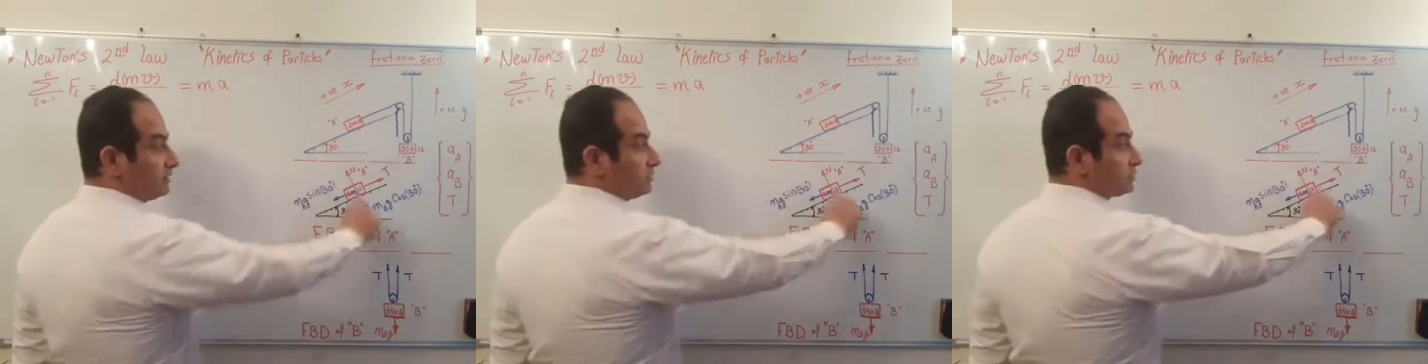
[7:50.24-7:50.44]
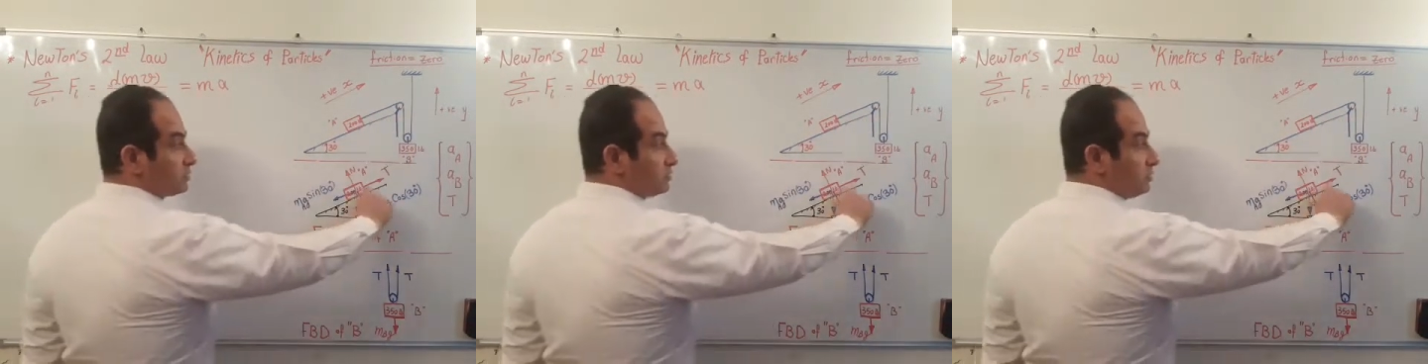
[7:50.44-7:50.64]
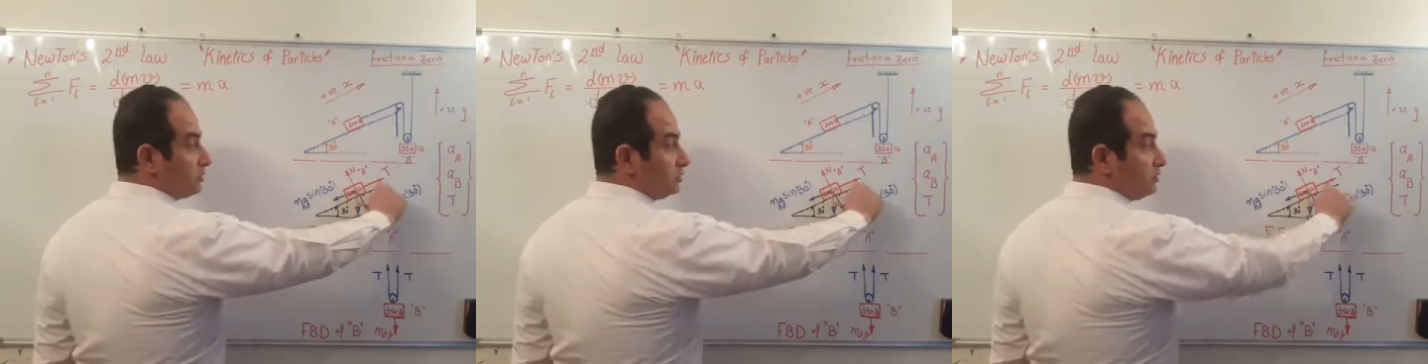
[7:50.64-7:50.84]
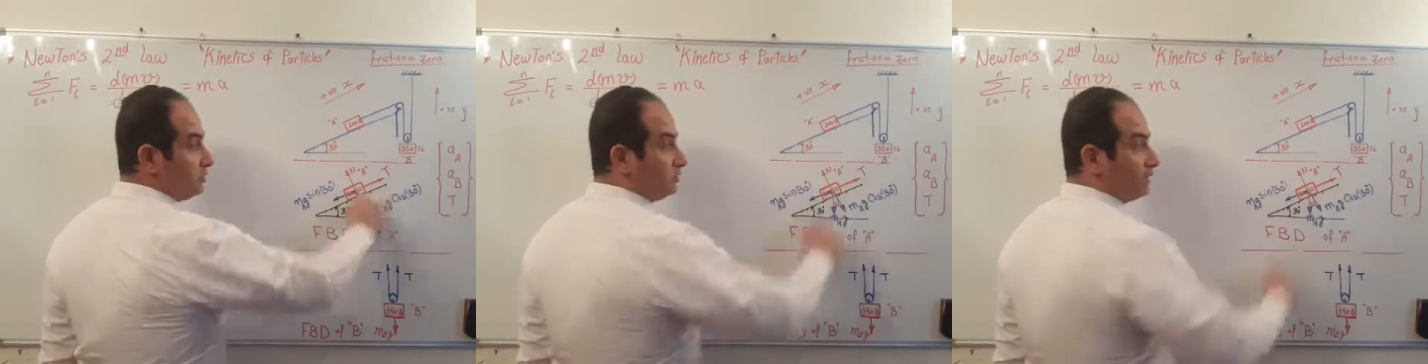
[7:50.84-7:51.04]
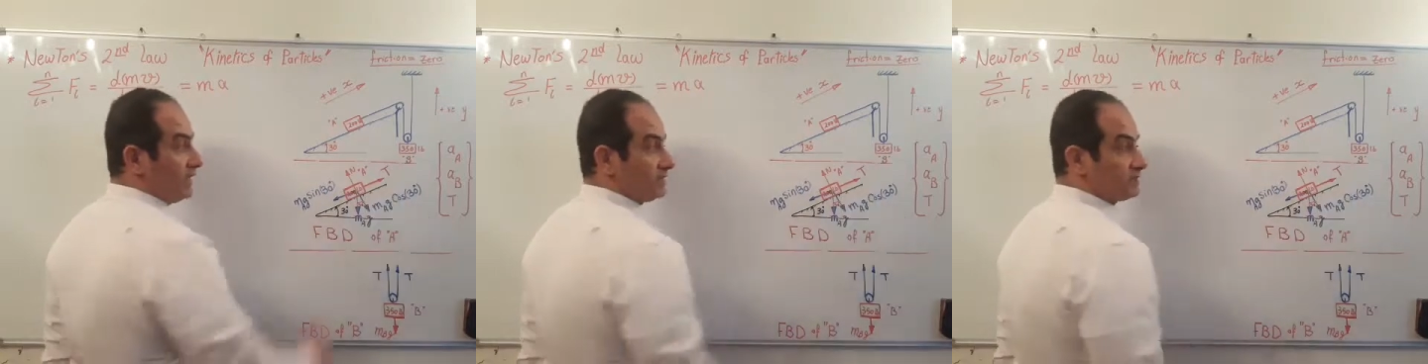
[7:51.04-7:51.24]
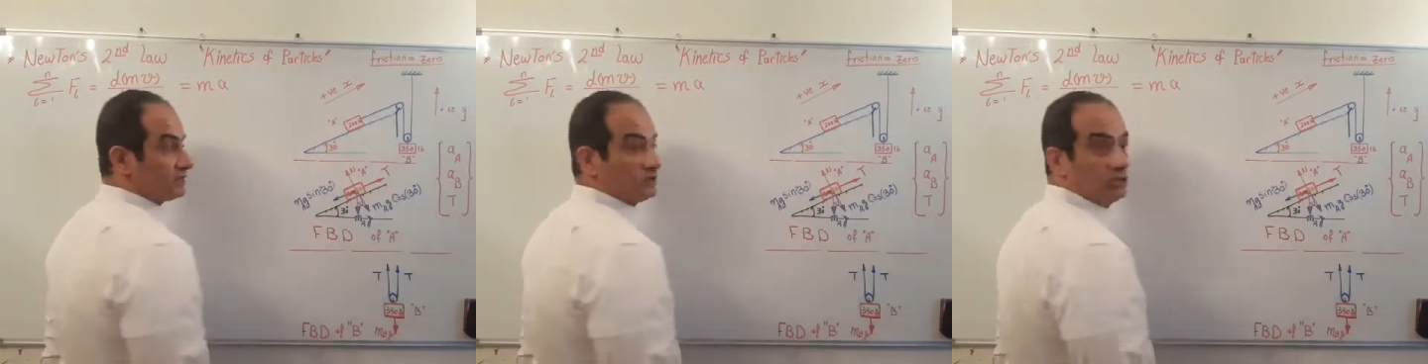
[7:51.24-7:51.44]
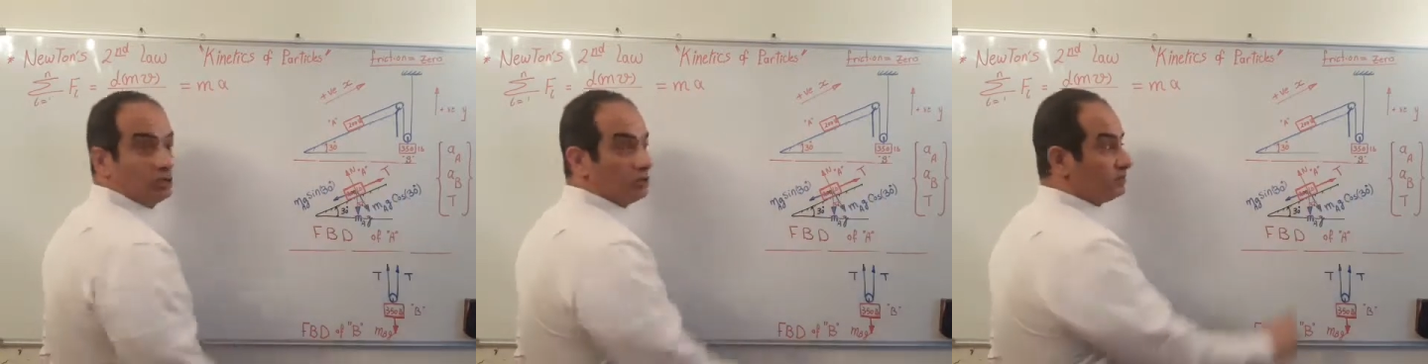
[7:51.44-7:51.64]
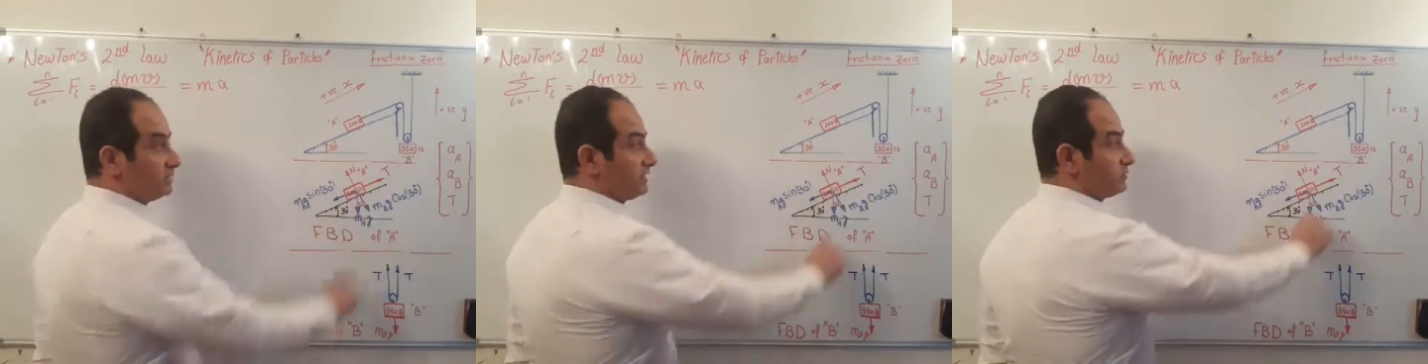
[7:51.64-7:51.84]
So we
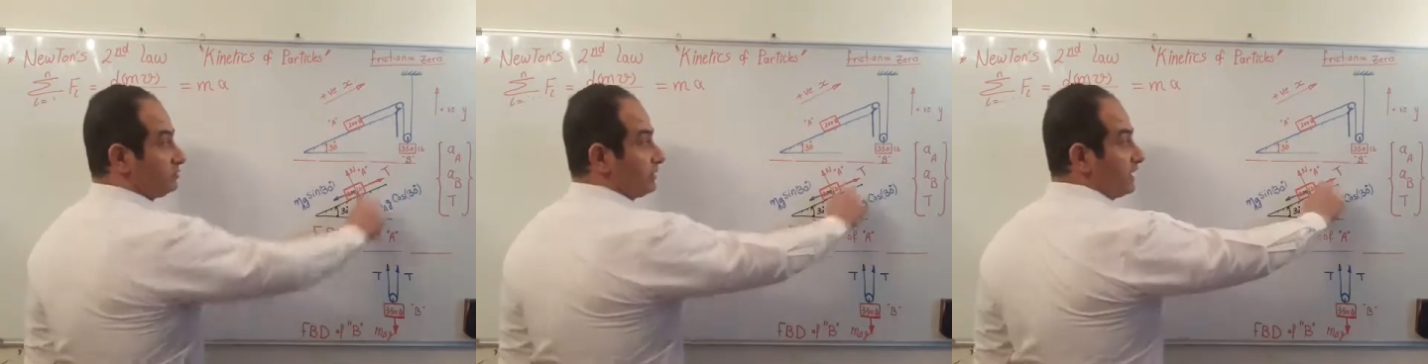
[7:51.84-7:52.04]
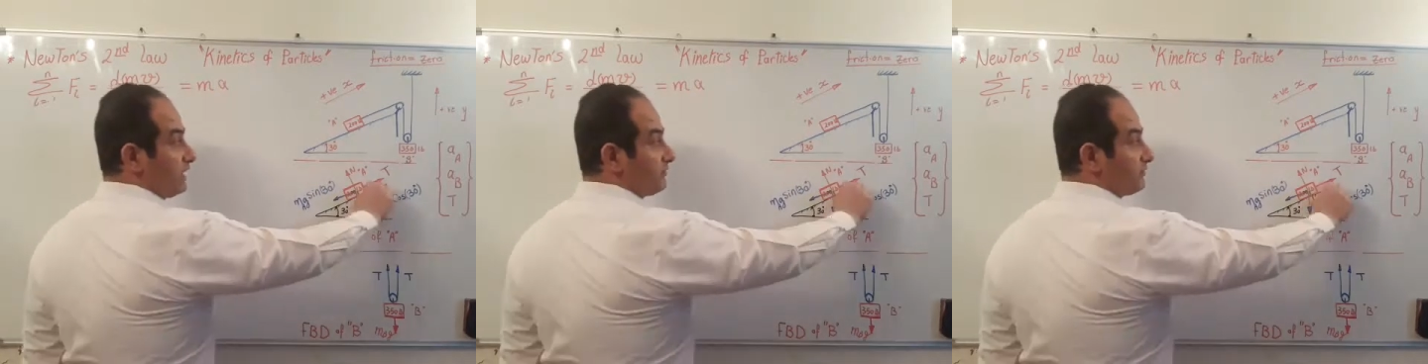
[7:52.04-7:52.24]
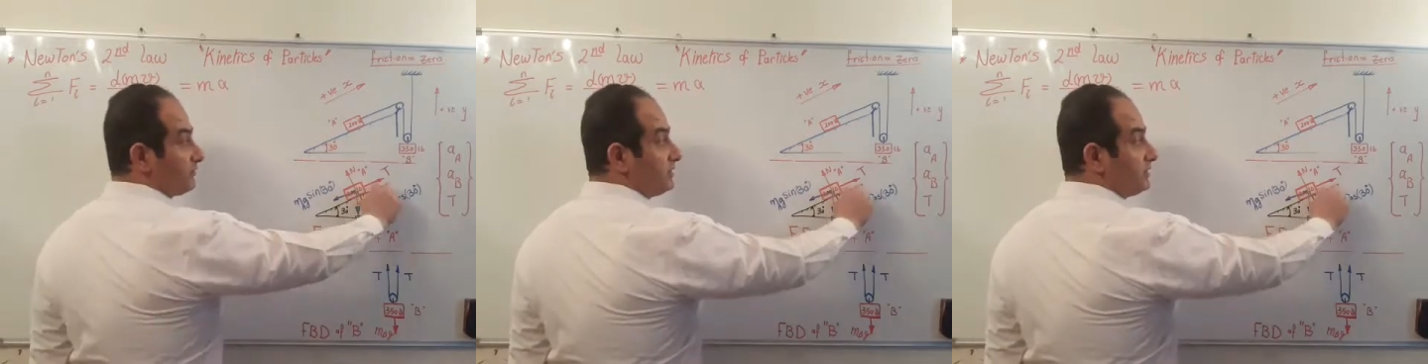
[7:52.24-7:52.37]
assume that we have